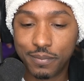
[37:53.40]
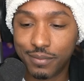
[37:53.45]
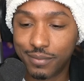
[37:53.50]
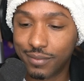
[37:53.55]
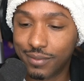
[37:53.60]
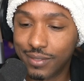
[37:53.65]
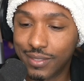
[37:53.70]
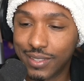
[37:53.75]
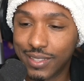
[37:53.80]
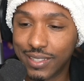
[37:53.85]

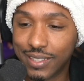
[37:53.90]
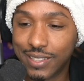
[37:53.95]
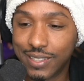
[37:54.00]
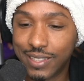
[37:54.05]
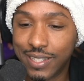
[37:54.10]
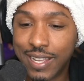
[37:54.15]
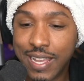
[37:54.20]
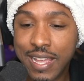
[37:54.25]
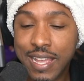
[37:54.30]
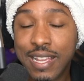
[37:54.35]

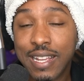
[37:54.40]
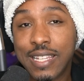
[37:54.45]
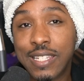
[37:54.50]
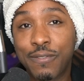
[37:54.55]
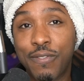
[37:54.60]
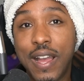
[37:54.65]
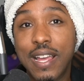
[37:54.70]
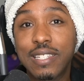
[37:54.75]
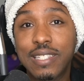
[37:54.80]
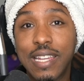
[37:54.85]
Because
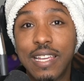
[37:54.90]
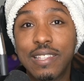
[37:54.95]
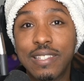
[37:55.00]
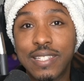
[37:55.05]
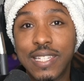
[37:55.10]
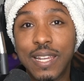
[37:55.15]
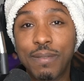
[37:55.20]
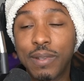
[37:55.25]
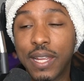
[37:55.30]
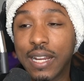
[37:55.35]
if I stay the
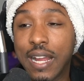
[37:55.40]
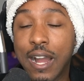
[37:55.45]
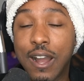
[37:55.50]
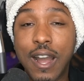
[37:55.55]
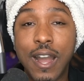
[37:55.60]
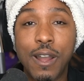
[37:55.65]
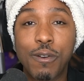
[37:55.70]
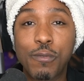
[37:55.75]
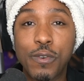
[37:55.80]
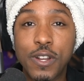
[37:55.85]
same like how
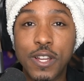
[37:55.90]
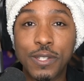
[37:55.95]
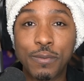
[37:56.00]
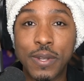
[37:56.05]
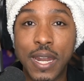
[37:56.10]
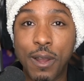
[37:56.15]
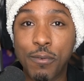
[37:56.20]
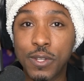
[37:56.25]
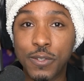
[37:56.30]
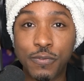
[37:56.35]
I was
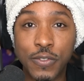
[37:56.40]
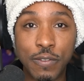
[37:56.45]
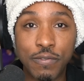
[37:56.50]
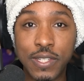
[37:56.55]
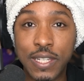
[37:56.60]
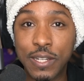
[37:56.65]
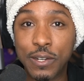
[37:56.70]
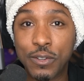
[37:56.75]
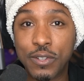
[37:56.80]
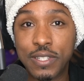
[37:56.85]
when I was
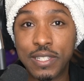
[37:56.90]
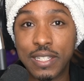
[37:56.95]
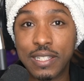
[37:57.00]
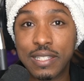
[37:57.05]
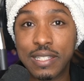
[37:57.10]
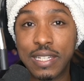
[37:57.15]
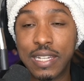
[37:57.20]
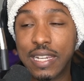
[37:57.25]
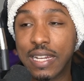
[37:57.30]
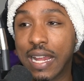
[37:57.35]
15 or
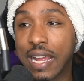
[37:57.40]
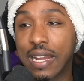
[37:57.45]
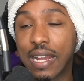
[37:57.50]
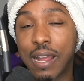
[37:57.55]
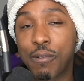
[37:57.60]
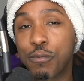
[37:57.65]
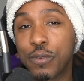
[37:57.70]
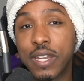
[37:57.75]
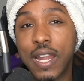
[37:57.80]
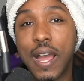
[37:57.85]
16,
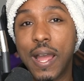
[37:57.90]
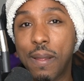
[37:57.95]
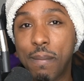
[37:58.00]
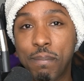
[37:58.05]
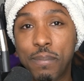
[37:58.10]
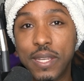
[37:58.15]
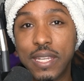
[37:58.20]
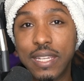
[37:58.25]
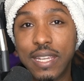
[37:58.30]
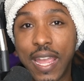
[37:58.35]
I would
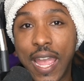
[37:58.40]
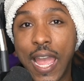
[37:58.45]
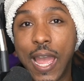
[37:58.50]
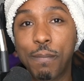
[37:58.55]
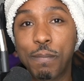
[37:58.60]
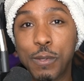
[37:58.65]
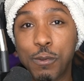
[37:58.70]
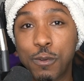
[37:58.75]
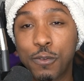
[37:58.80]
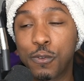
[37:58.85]
not be
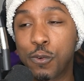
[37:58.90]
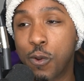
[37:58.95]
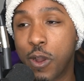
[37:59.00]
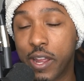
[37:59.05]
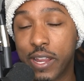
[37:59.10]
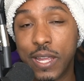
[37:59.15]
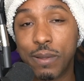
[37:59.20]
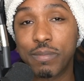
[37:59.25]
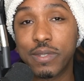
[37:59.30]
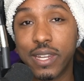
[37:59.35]
happy with who
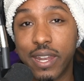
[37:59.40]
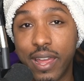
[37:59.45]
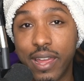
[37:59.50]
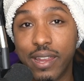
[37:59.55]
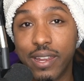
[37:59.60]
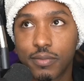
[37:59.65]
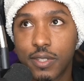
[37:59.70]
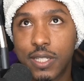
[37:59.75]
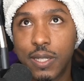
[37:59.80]
I am today.